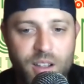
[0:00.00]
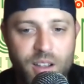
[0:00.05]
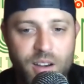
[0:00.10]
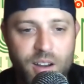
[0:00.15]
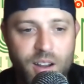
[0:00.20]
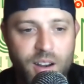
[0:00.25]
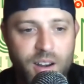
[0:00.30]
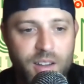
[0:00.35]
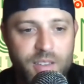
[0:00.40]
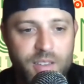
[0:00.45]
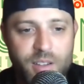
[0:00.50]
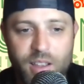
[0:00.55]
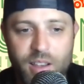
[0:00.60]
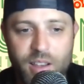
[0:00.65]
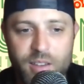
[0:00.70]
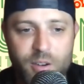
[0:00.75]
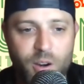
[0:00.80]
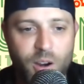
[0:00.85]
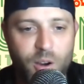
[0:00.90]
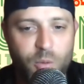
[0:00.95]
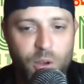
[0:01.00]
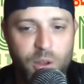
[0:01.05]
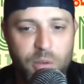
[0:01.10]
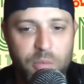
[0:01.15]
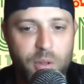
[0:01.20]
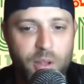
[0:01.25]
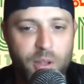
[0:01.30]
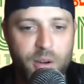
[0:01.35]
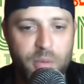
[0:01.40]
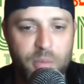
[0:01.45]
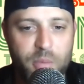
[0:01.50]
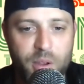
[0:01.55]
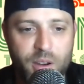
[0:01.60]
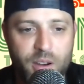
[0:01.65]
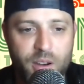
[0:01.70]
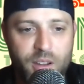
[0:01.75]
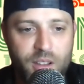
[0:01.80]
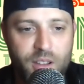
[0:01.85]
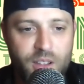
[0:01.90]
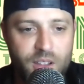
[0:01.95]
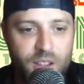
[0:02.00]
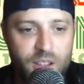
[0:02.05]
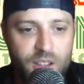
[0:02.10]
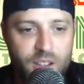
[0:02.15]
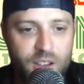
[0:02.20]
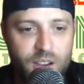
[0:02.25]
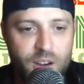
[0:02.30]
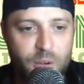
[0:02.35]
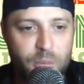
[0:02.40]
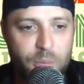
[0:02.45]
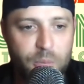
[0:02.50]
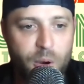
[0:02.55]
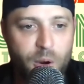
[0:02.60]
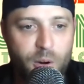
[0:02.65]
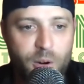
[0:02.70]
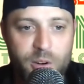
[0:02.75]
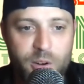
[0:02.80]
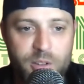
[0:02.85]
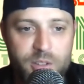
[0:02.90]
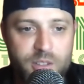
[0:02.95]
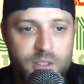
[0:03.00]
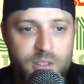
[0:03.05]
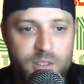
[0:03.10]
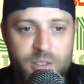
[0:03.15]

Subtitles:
Not necessarily he's a great win player, but pars is just a